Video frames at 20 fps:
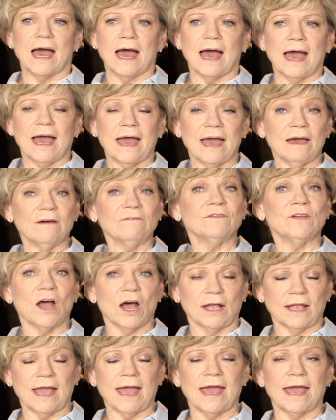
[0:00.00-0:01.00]
I have
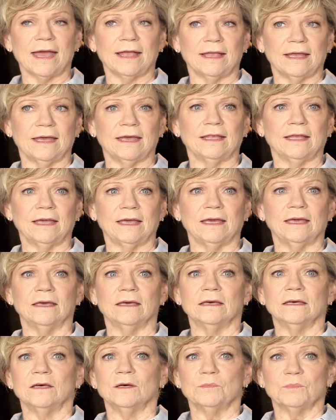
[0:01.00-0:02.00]
not had any
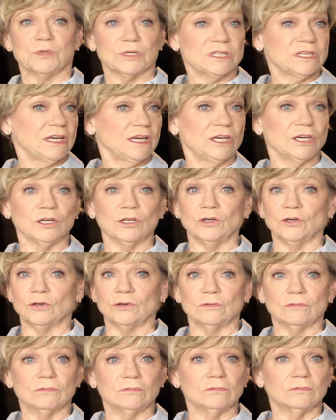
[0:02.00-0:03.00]

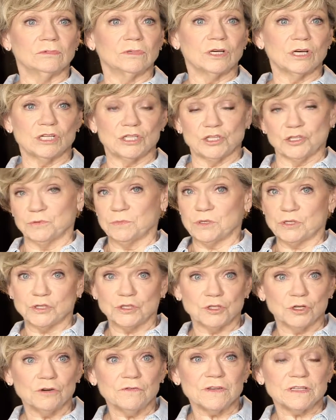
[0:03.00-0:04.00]
particular customer
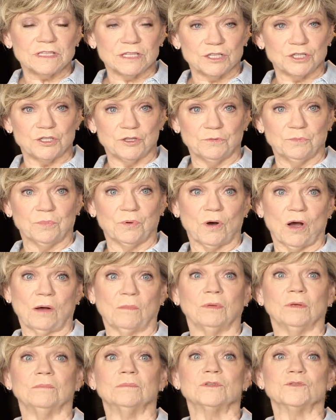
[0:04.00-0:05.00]
service issue
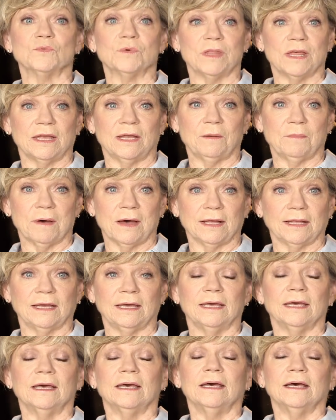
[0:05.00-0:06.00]
problems with
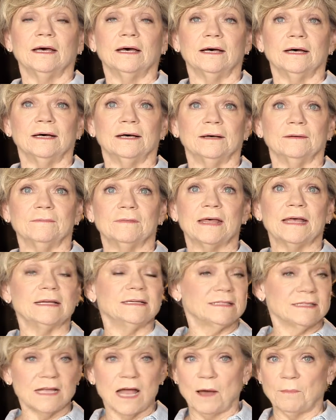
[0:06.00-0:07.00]
anybody uh, that
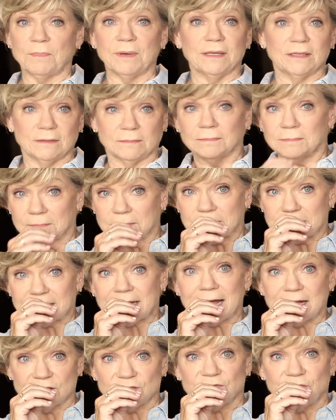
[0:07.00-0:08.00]
has not been
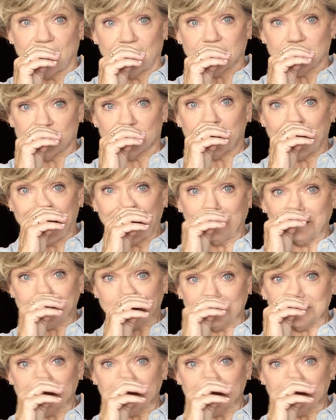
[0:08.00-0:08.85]
satisfied to my